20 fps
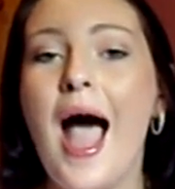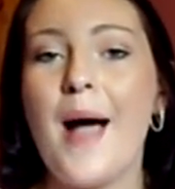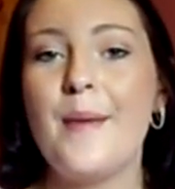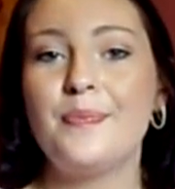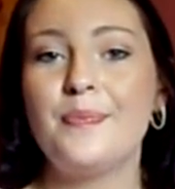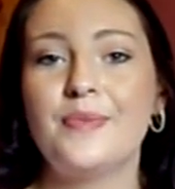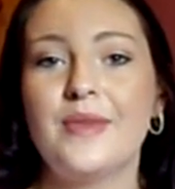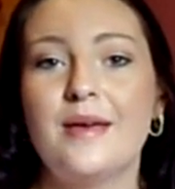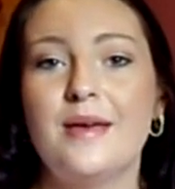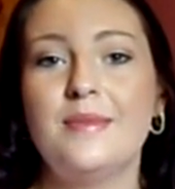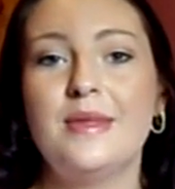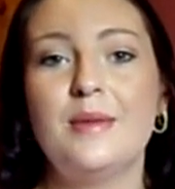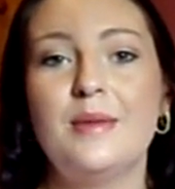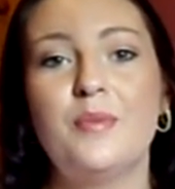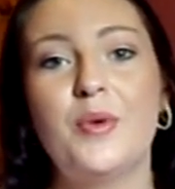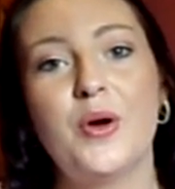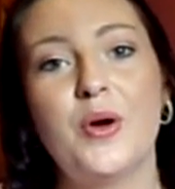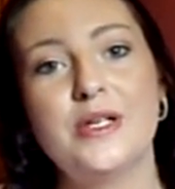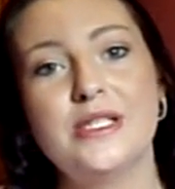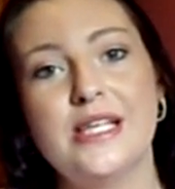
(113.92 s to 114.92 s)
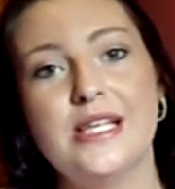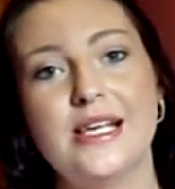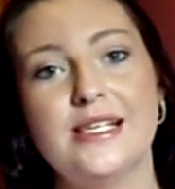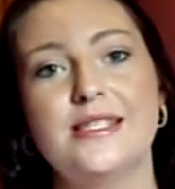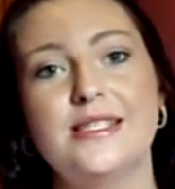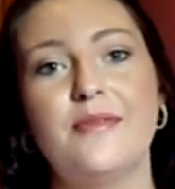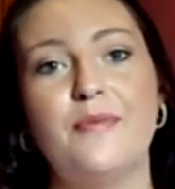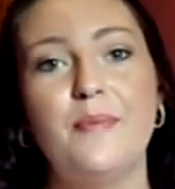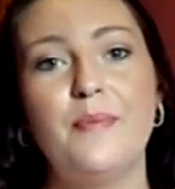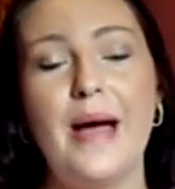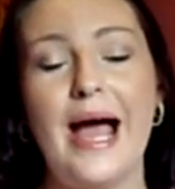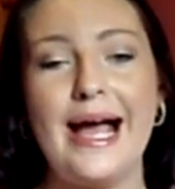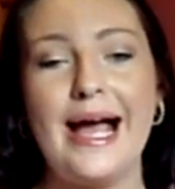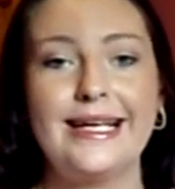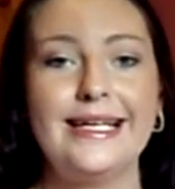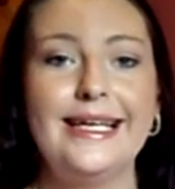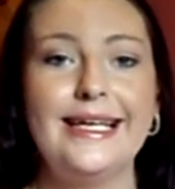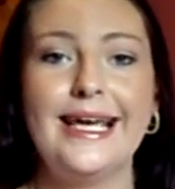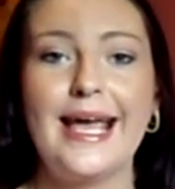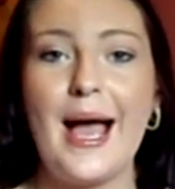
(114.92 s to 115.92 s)
Um, I'm in the process of
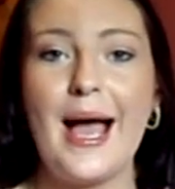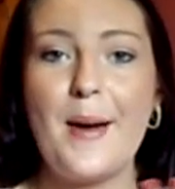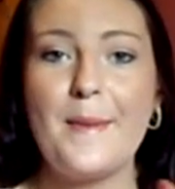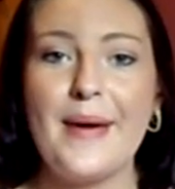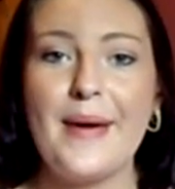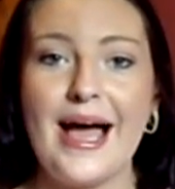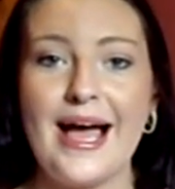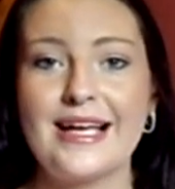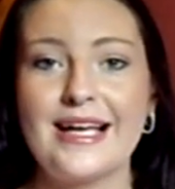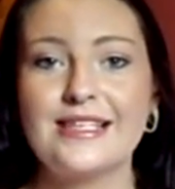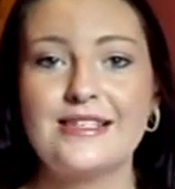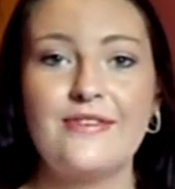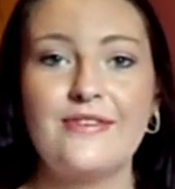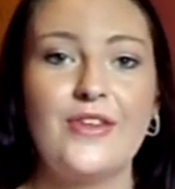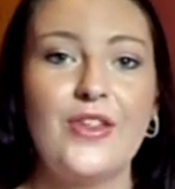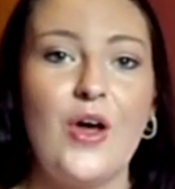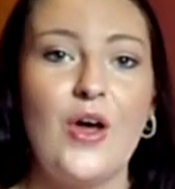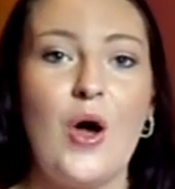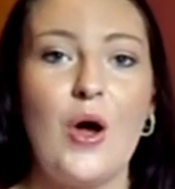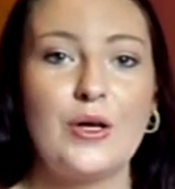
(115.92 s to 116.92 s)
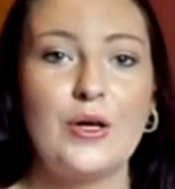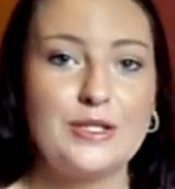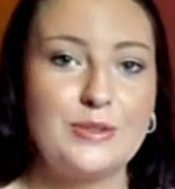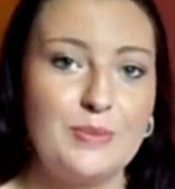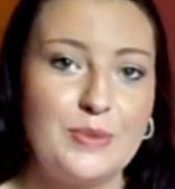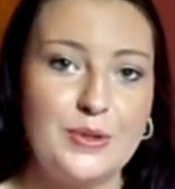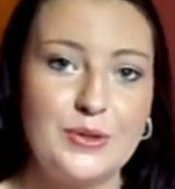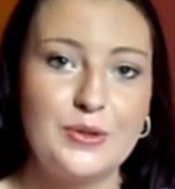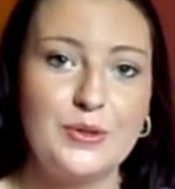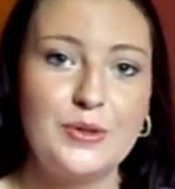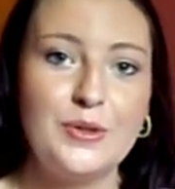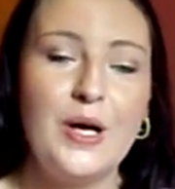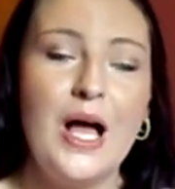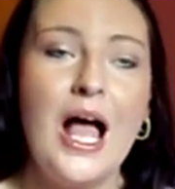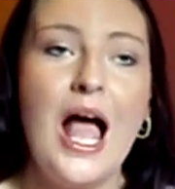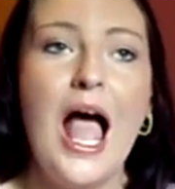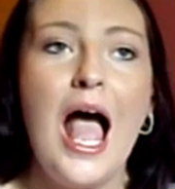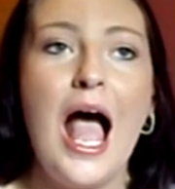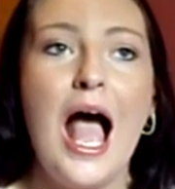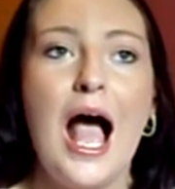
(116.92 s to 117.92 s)
packing our bags for the hospital.
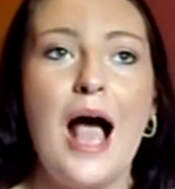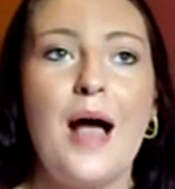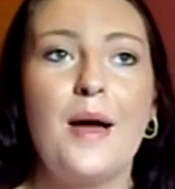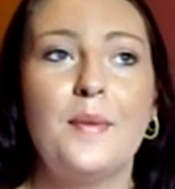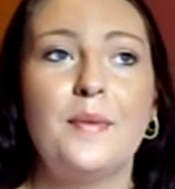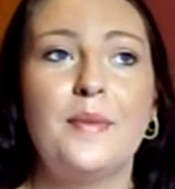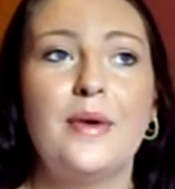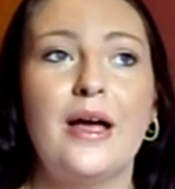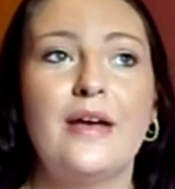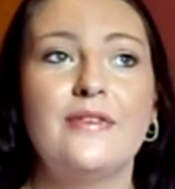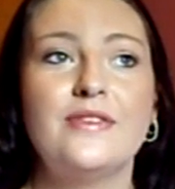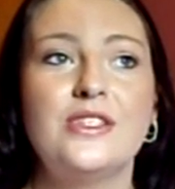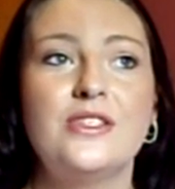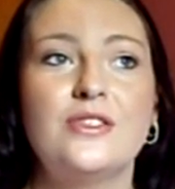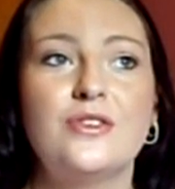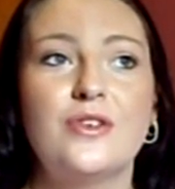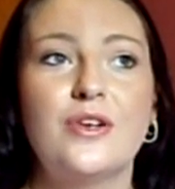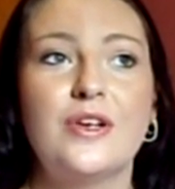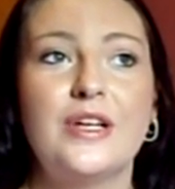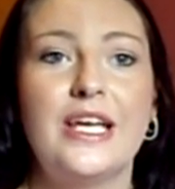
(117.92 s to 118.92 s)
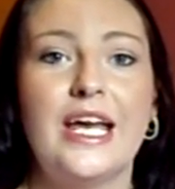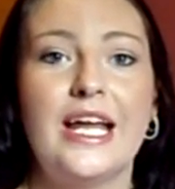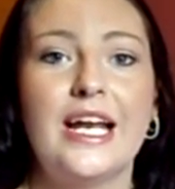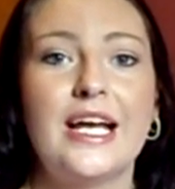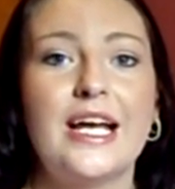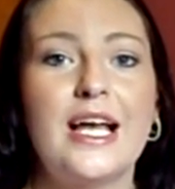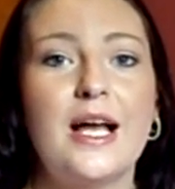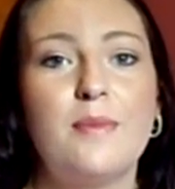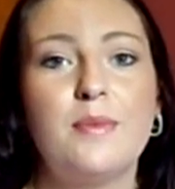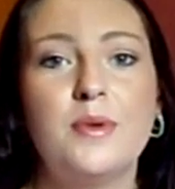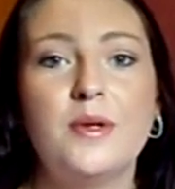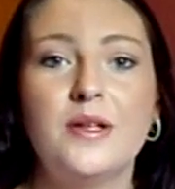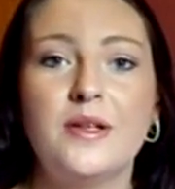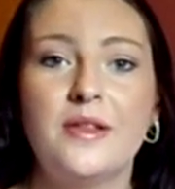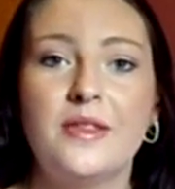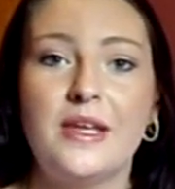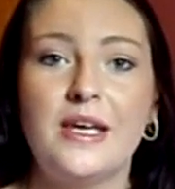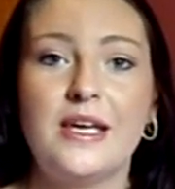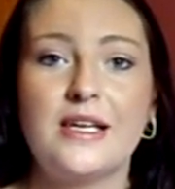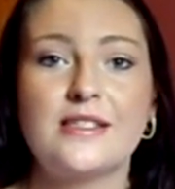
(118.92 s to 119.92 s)
Um, I've still got to get a couple
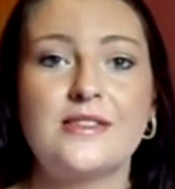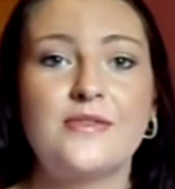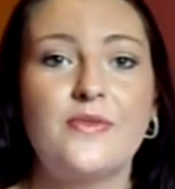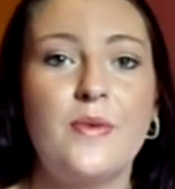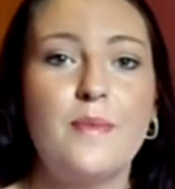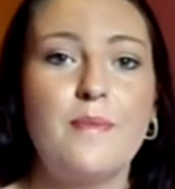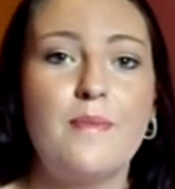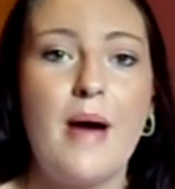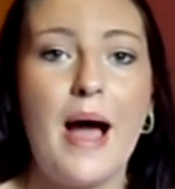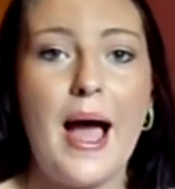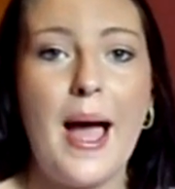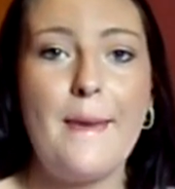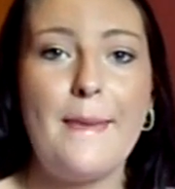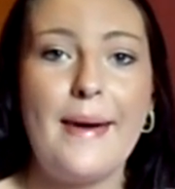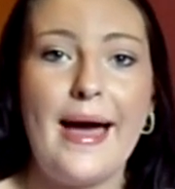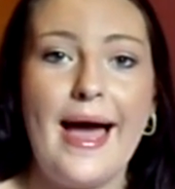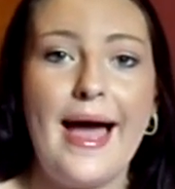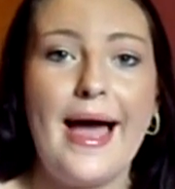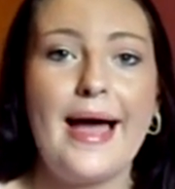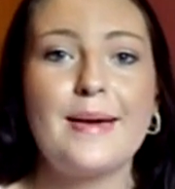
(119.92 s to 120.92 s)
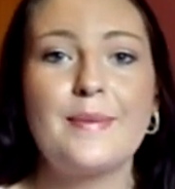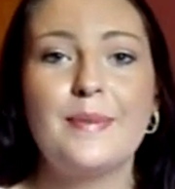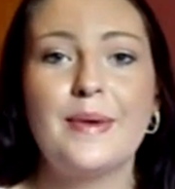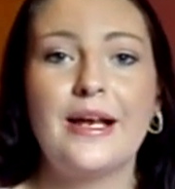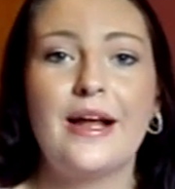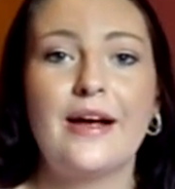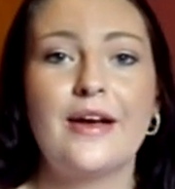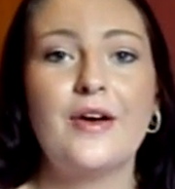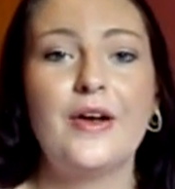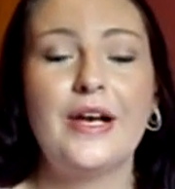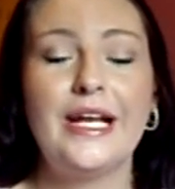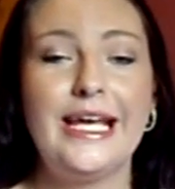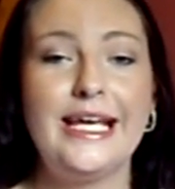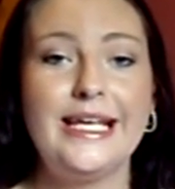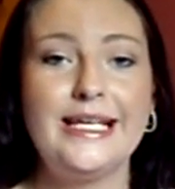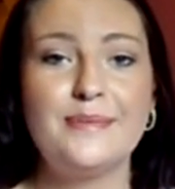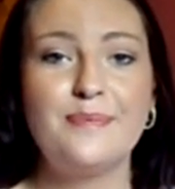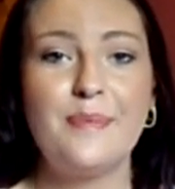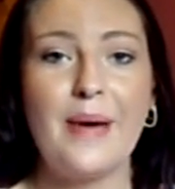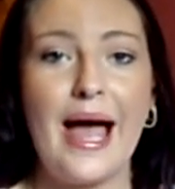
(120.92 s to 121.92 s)
of things for my bag, but I have got
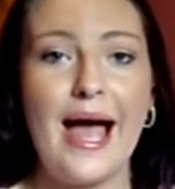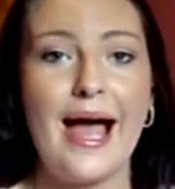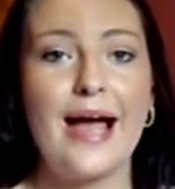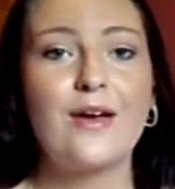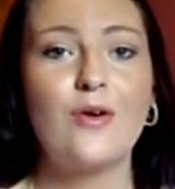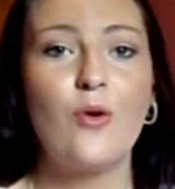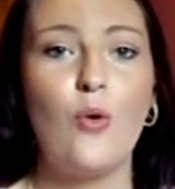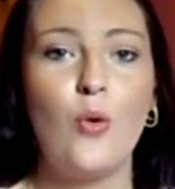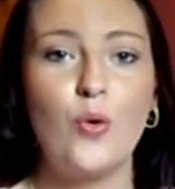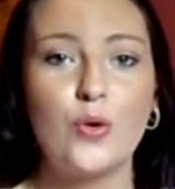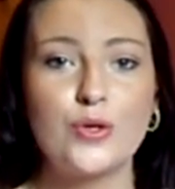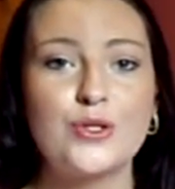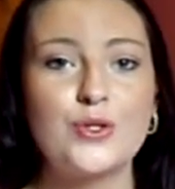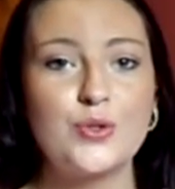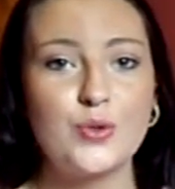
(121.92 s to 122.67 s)
his bag all